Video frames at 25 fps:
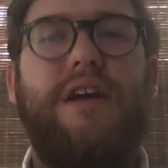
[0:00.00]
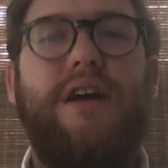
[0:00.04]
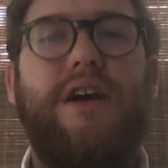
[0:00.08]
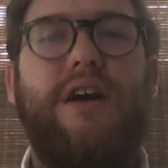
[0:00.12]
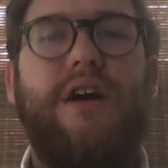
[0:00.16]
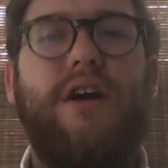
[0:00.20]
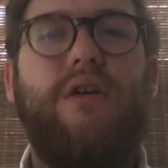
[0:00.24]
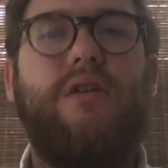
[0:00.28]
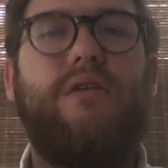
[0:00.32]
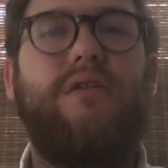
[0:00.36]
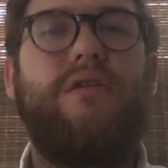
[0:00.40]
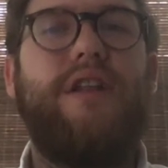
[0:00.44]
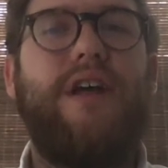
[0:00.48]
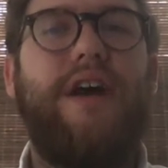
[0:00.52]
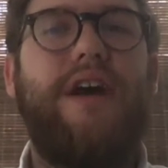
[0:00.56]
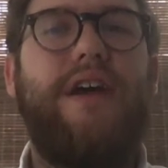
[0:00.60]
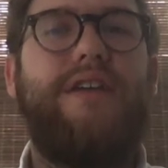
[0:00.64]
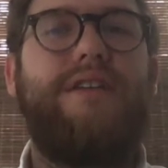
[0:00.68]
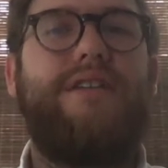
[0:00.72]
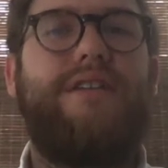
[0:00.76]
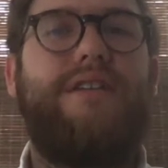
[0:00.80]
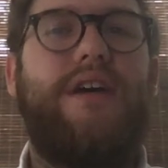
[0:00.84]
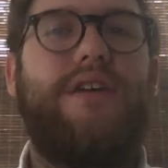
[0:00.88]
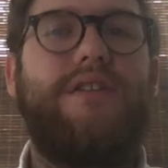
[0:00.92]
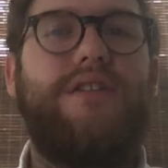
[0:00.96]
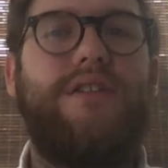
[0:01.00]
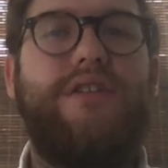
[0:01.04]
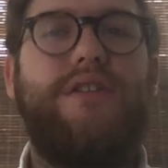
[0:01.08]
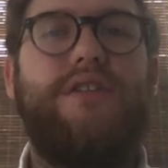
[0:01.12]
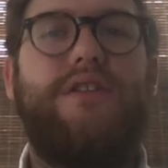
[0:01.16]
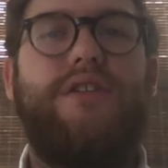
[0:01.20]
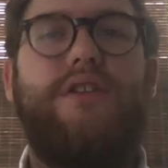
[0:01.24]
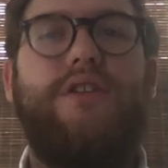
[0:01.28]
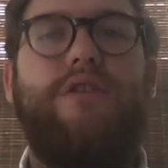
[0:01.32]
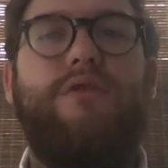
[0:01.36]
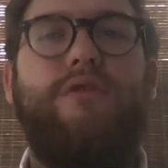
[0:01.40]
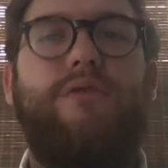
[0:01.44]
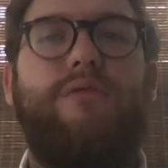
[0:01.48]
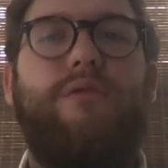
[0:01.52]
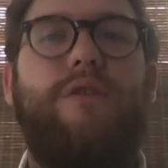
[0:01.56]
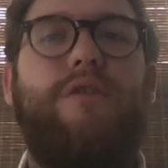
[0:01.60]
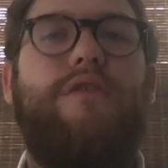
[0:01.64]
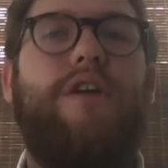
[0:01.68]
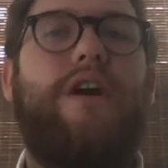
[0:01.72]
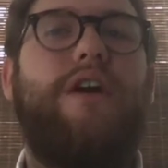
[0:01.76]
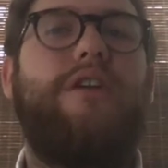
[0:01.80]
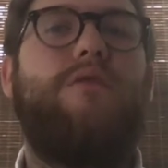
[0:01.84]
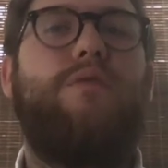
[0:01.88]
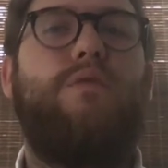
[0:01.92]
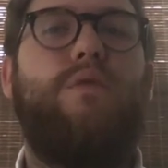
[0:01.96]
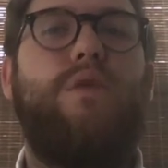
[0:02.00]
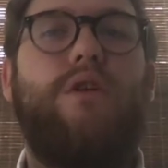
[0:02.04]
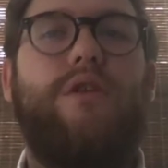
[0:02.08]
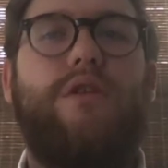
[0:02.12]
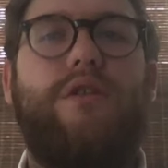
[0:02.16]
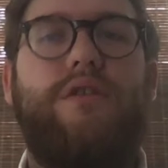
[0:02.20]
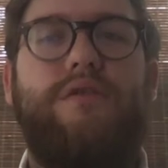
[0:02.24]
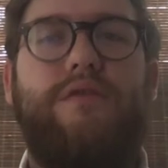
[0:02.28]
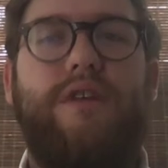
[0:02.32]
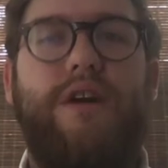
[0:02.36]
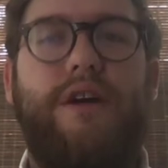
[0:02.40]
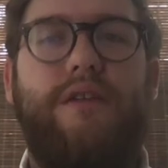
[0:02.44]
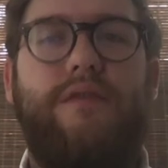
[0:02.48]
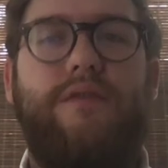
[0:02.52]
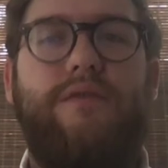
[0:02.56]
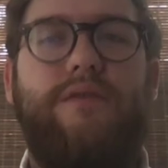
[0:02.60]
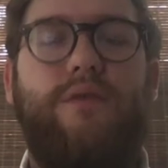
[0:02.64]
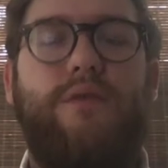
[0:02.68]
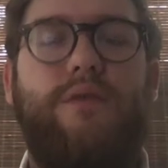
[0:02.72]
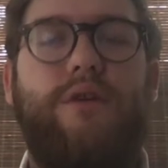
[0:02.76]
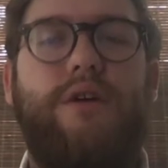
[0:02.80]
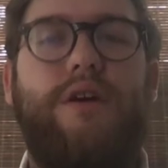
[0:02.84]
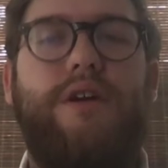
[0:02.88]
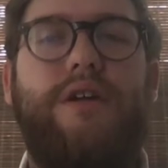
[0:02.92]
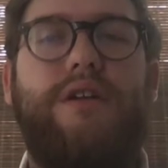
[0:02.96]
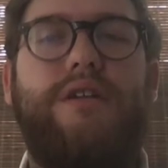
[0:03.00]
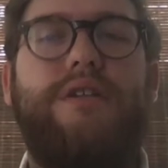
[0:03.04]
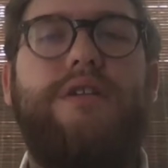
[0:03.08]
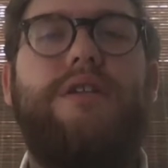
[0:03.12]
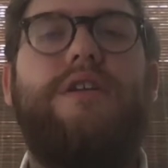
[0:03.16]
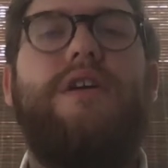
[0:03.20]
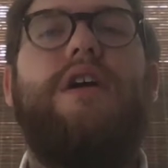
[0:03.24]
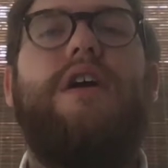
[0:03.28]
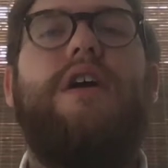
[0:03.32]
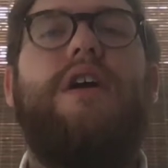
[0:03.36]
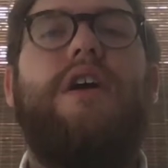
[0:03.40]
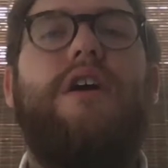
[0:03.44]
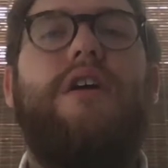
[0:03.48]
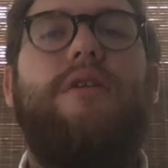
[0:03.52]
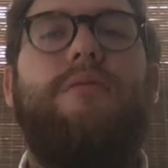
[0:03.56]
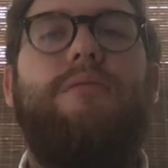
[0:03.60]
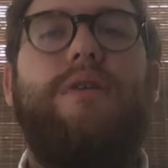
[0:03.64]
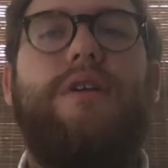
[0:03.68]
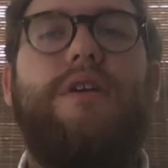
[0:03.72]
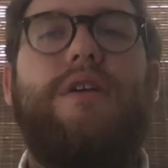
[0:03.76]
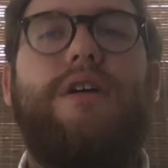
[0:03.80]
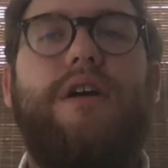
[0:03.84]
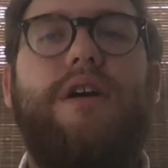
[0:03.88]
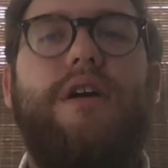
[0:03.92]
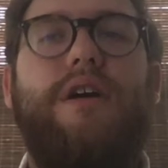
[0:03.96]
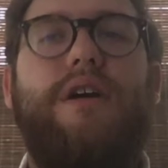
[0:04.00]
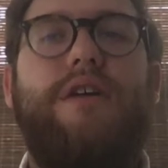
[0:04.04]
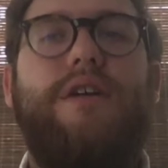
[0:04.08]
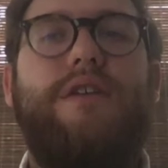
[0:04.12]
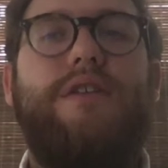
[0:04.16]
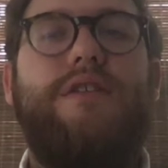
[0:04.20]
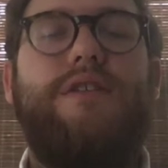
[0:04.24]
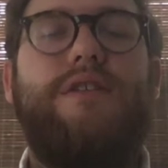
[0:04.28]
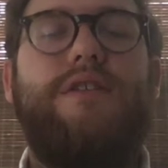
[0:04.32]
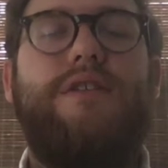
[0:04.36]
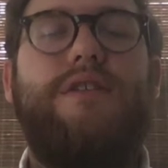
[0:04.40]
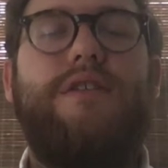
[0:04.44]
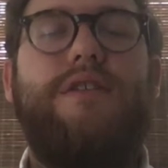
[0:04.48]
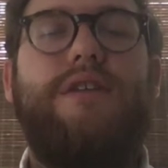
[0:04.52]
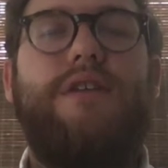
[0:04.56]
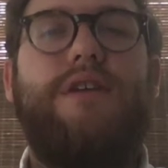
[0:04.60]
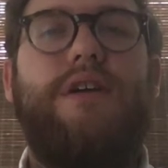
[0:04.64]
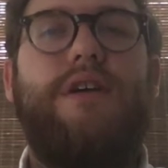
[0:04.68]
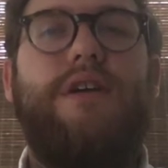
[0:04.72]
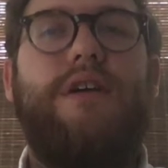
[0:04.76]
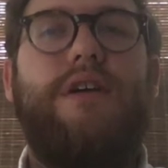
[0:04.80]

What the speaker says: online doesn't do and we find a workaround for it. Because